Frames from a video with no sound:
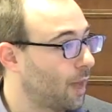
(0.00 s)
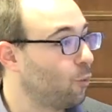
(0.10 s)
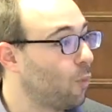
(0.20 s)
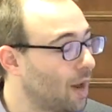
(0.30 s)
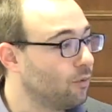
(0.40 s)

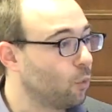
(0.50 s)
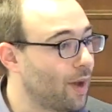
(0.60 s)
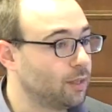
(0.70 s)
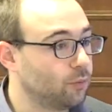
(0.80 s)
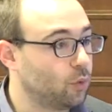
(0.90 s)
And one of the
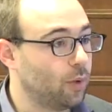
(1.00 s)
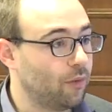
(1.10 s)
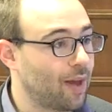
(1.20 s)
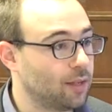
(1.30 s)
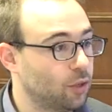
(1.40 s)
ways of
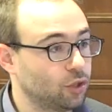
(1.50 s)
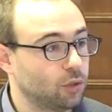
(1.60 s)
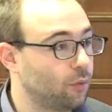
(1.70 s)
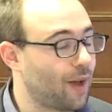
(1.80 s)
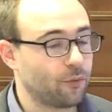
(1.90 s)
doing that is not
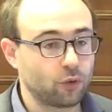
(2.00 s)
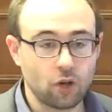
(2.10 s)
just to fight for